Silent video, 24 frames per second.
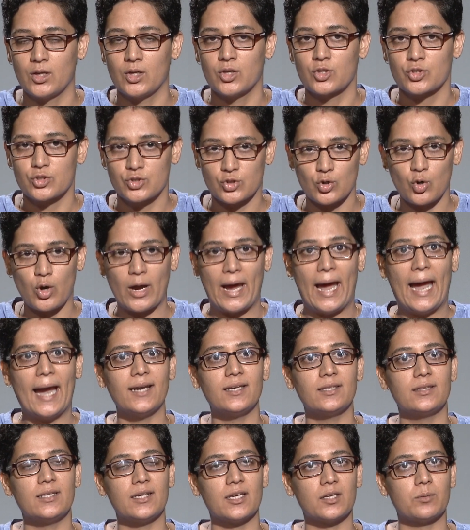So,
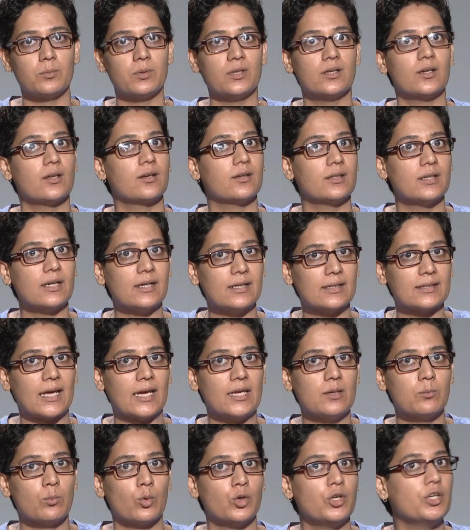had there been a real
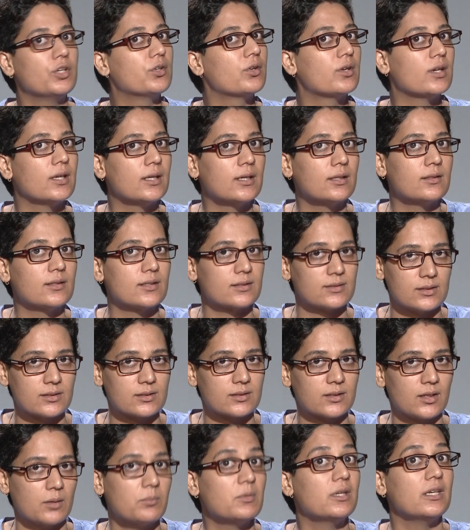time monitoring in the
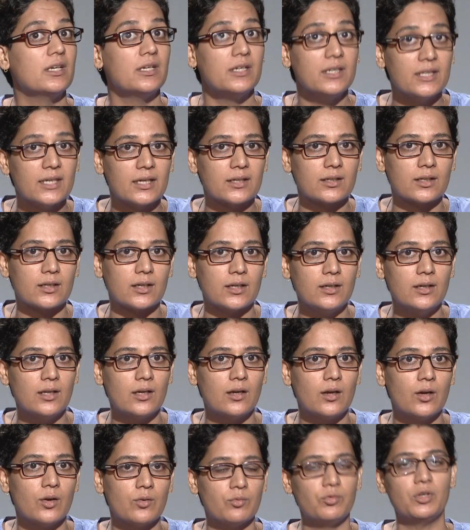system in Indian grid,
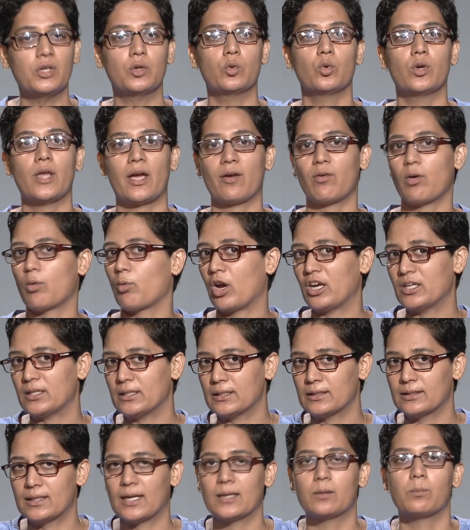we could have
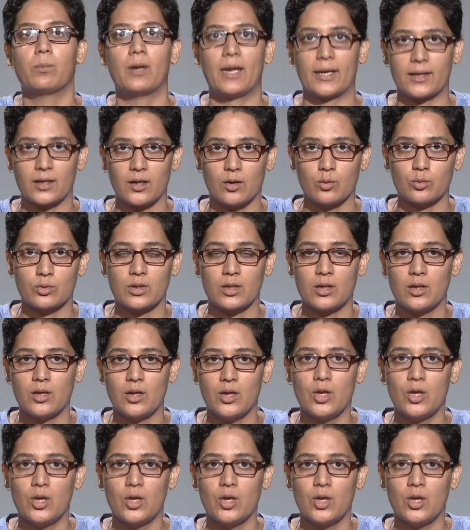avoided that blackout.